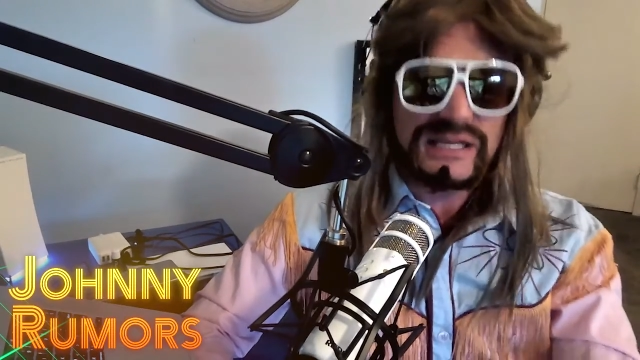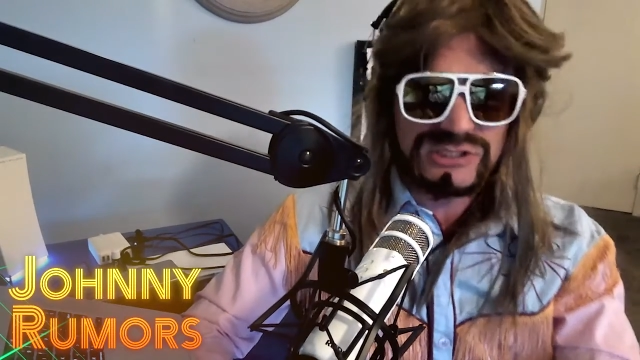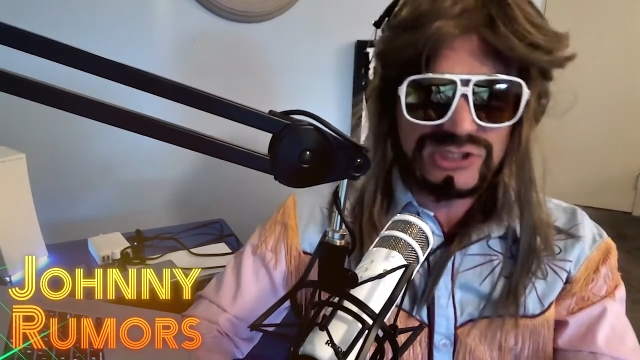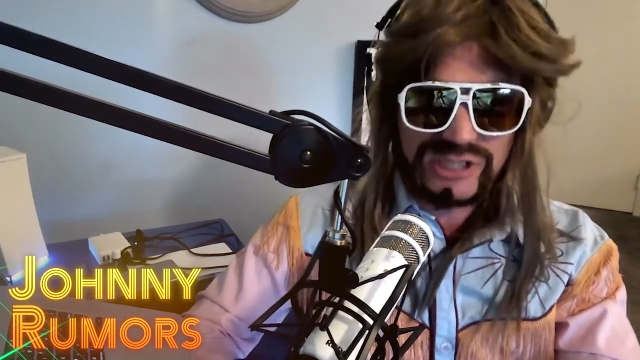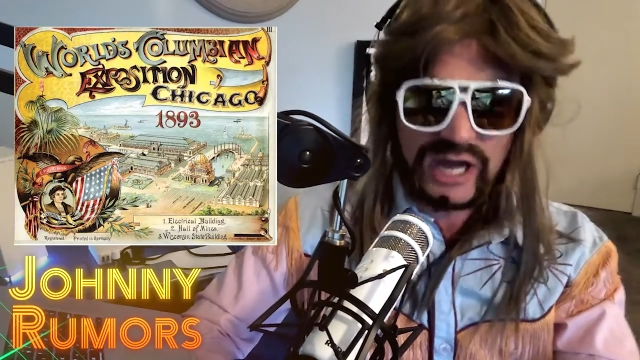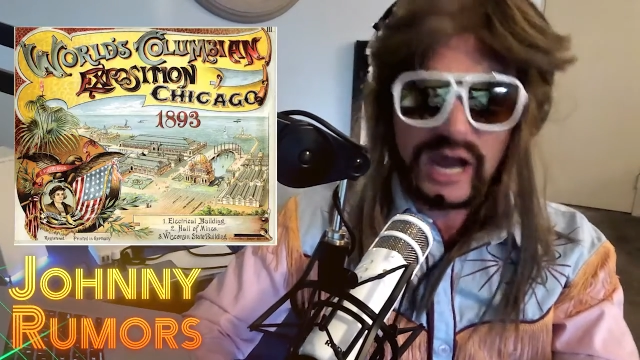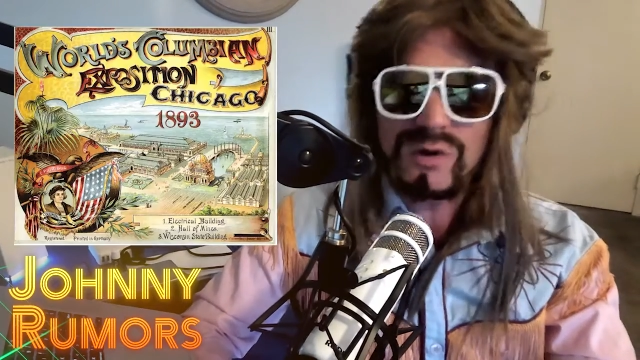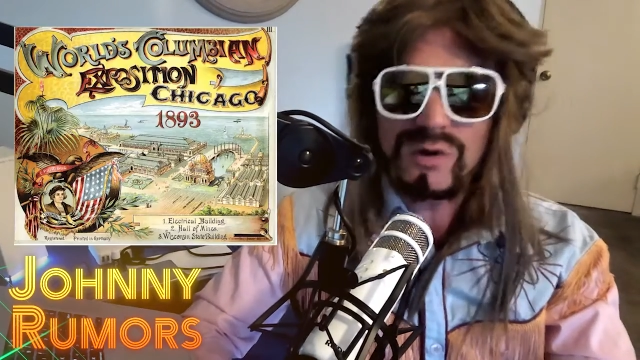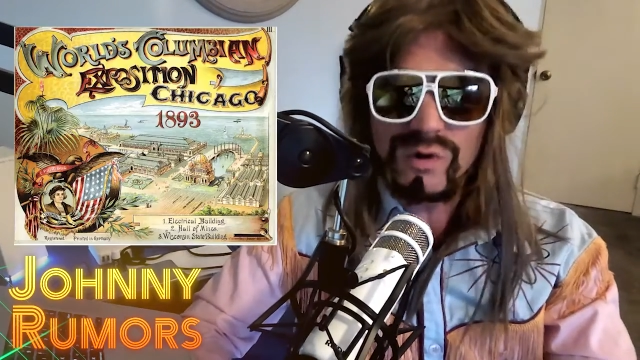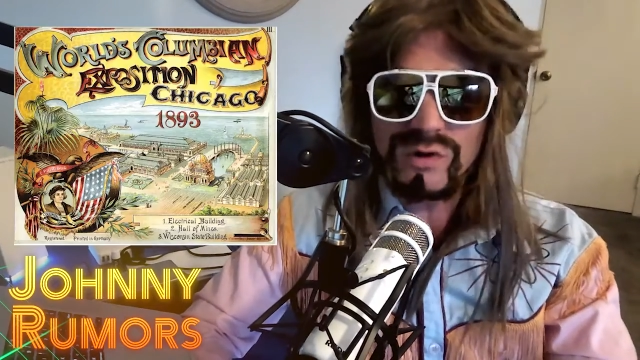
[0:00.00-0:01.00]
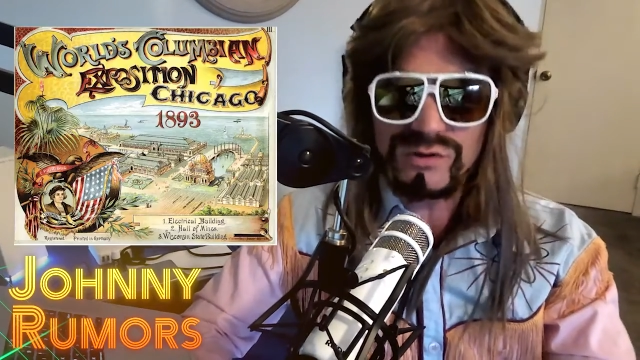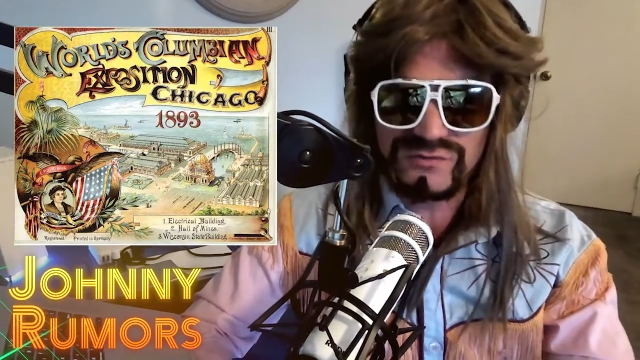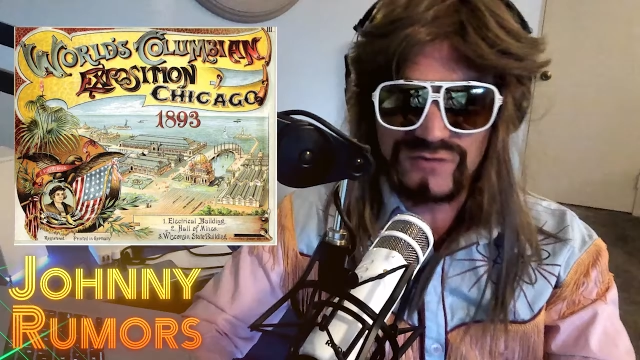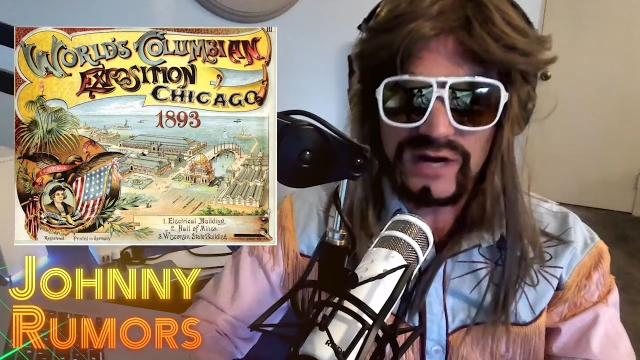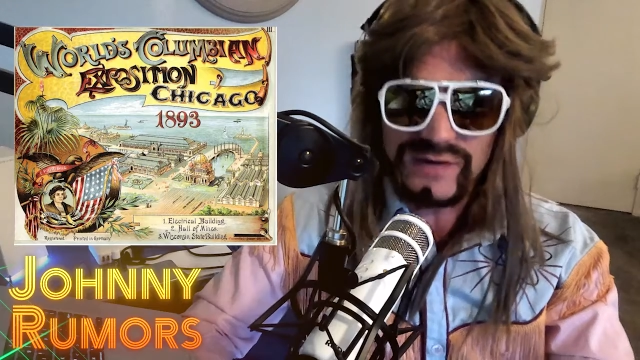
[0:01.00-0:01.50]
at the Chicago
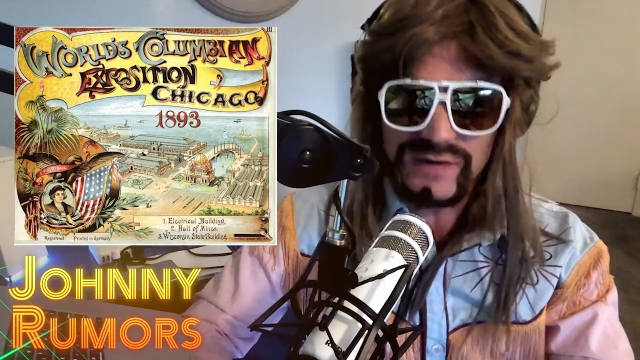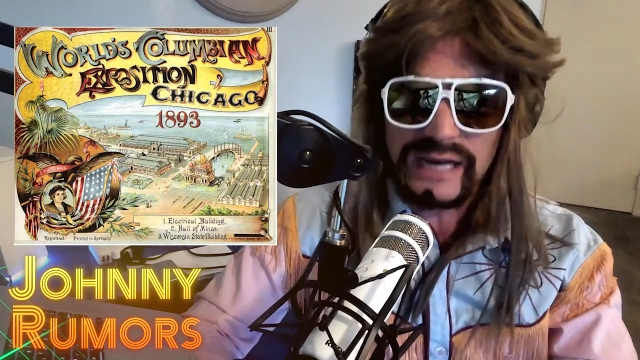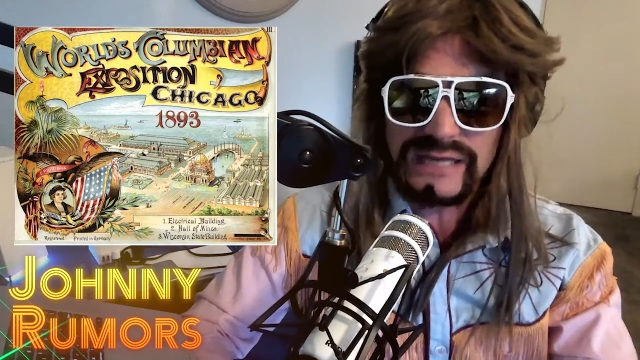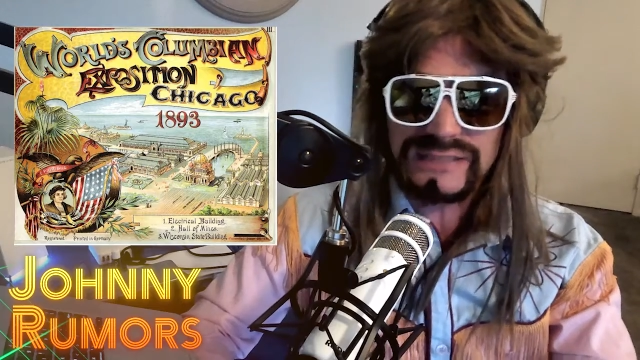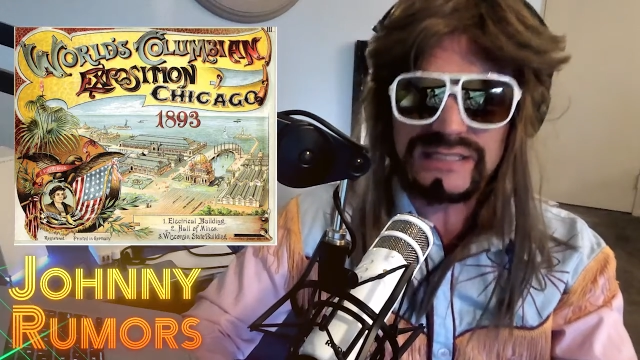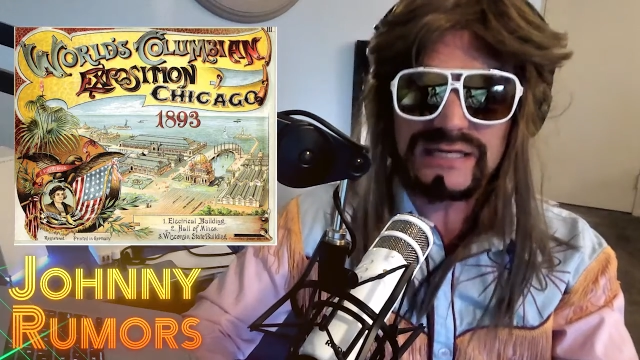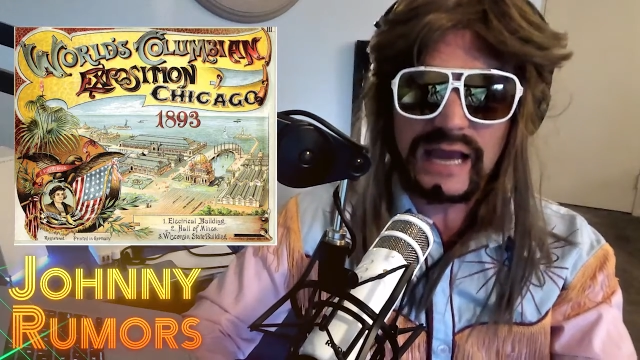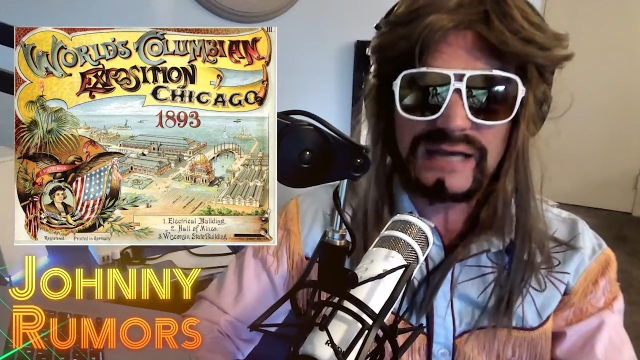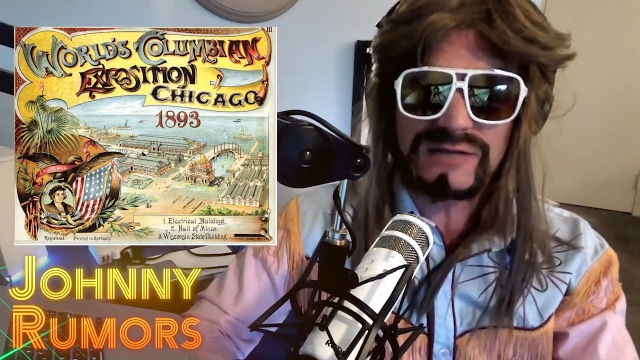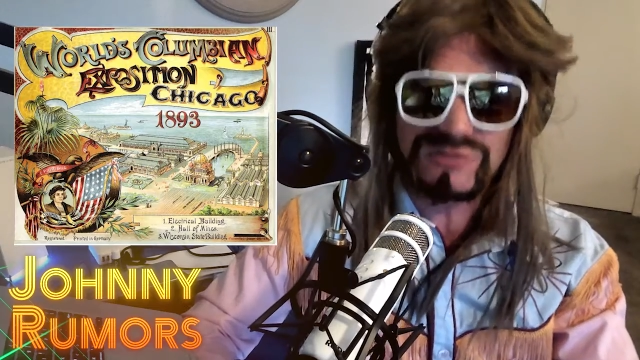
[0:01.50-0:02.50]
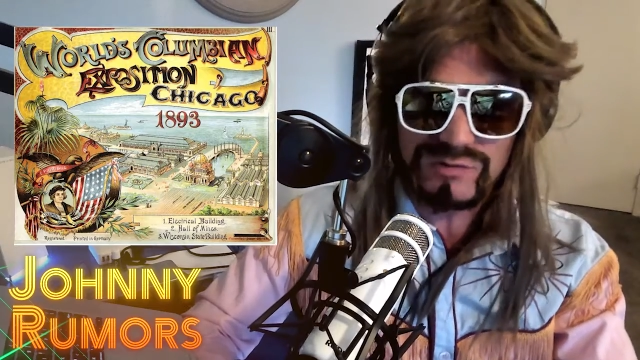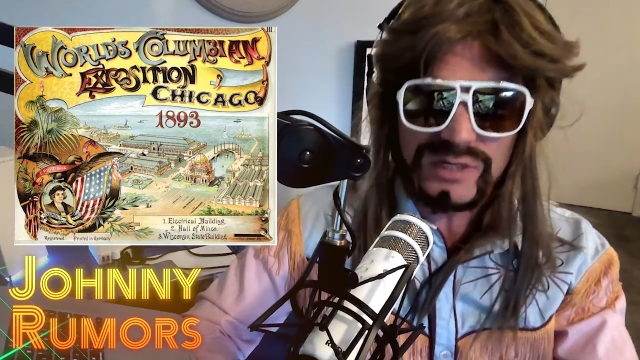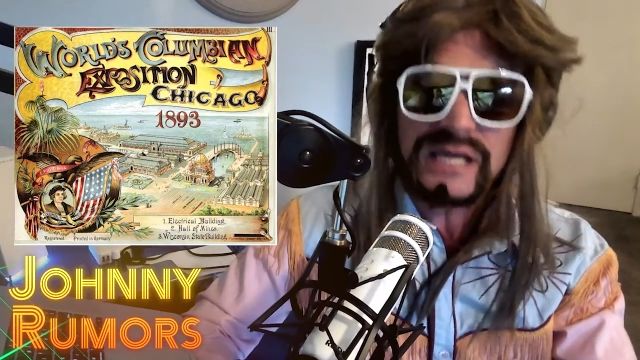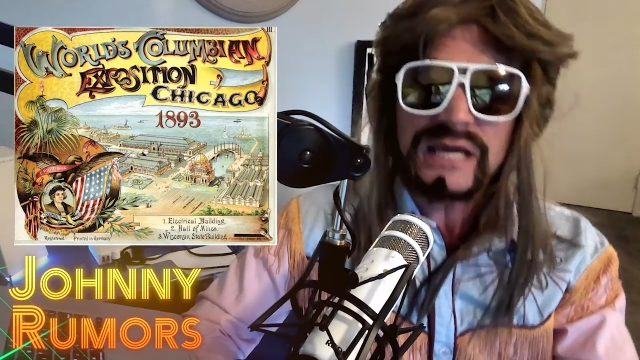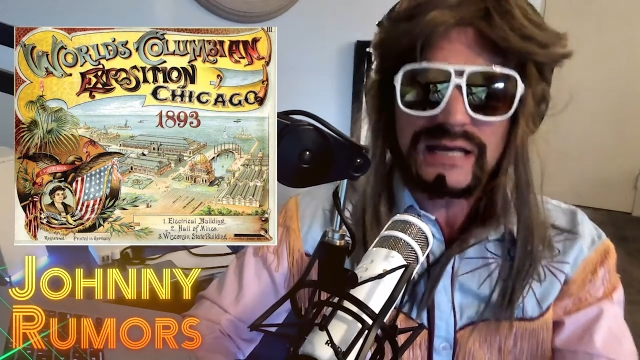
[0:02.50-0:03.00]
World's Fair in
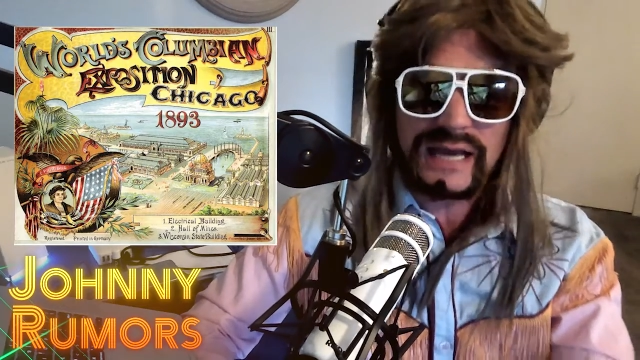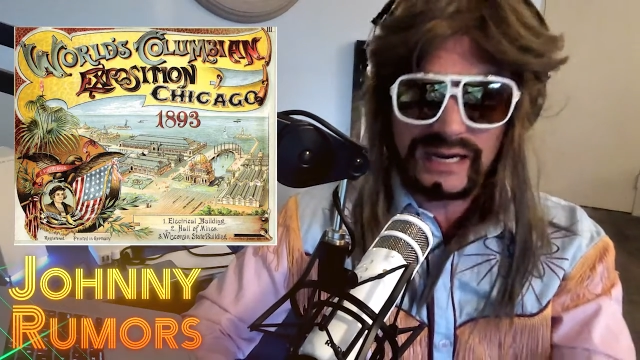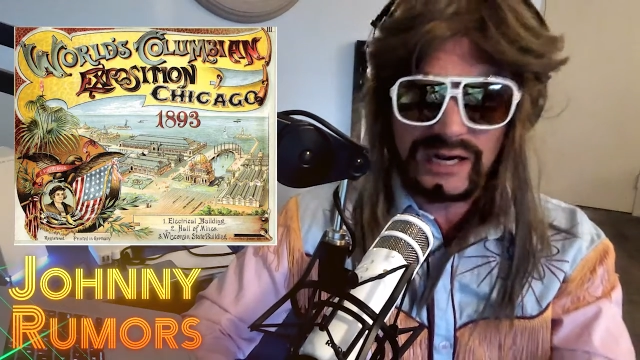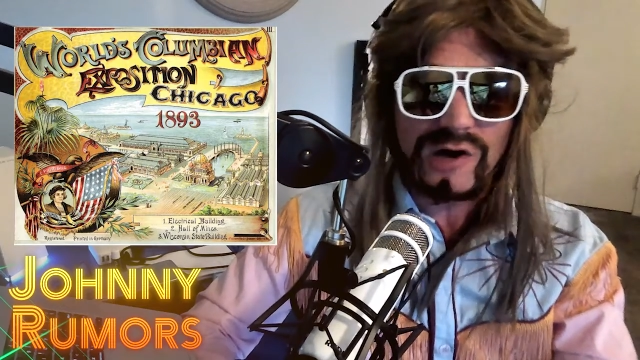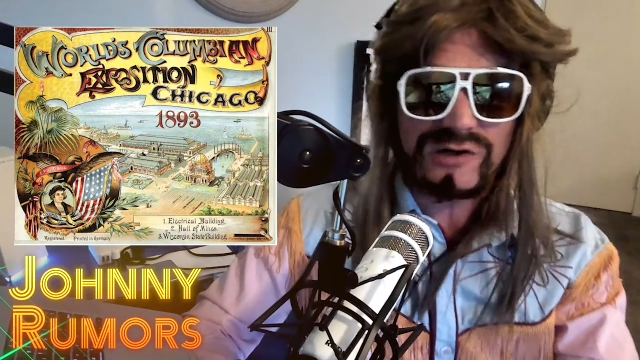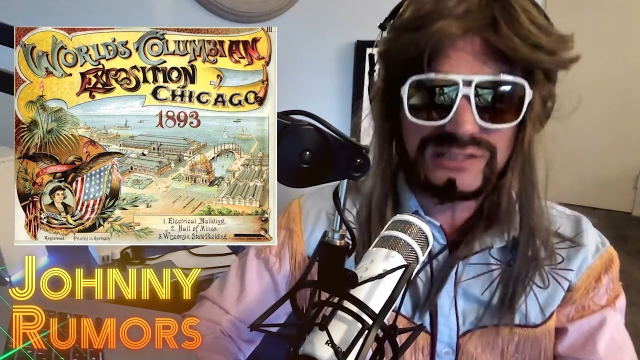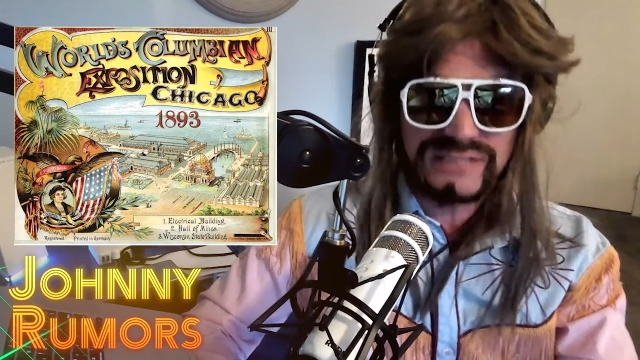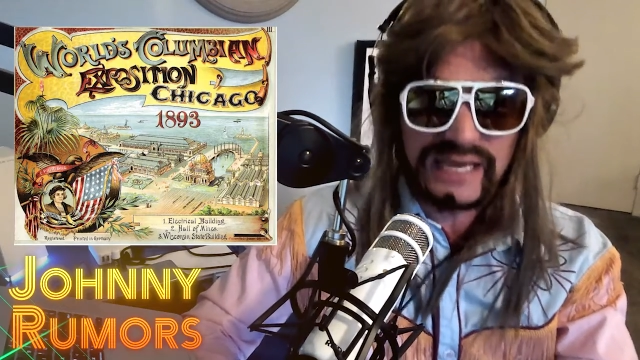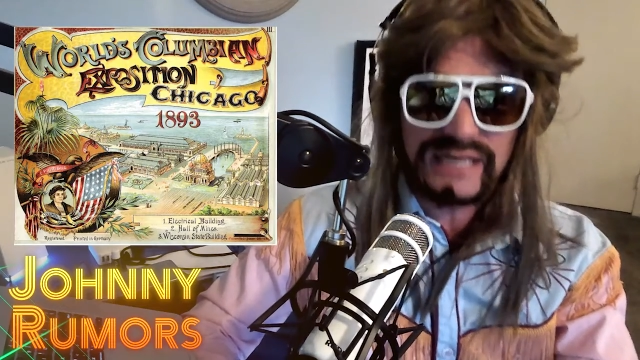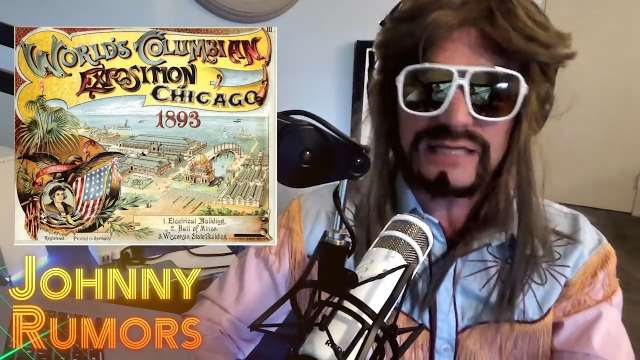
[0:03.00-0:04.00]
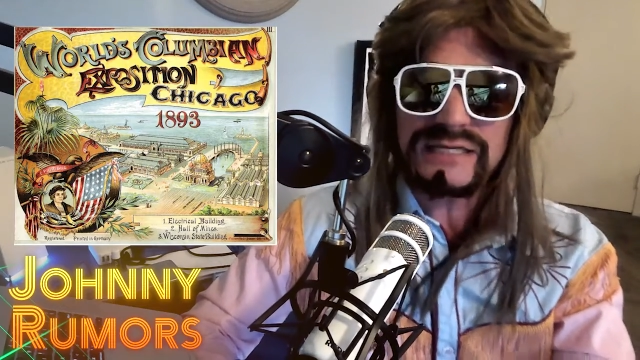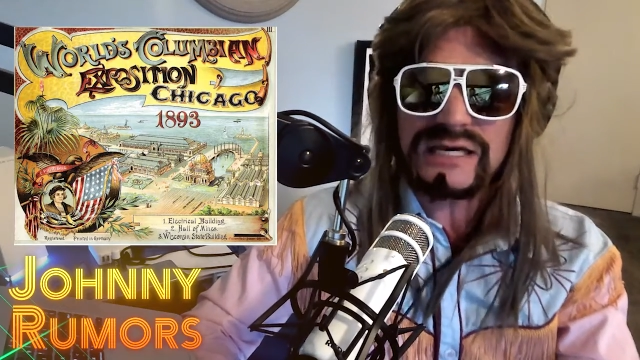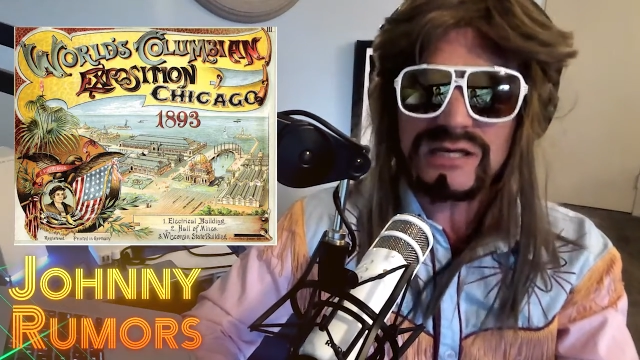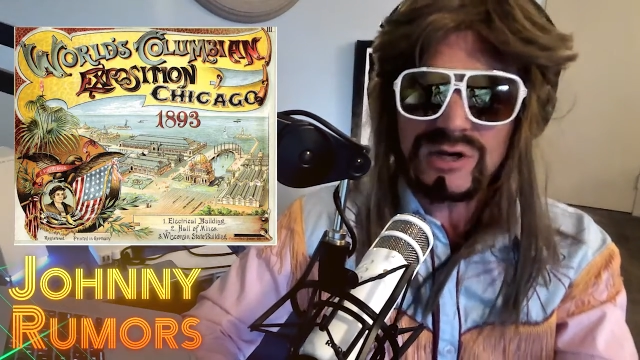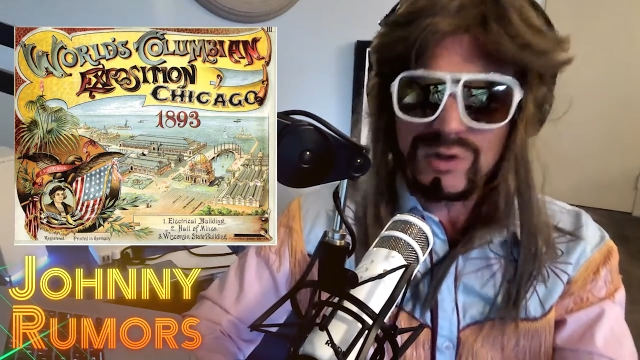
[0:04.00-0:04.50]
1893, like Clark
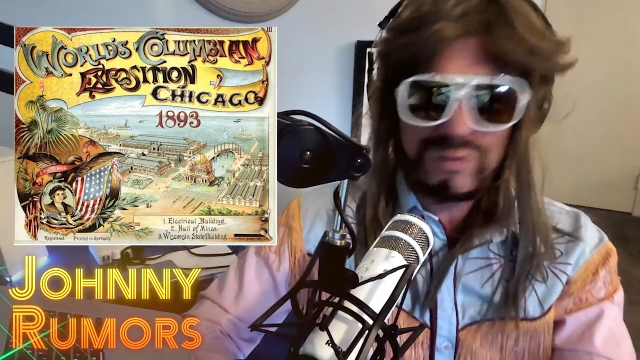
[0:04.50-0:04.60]
Stanley did,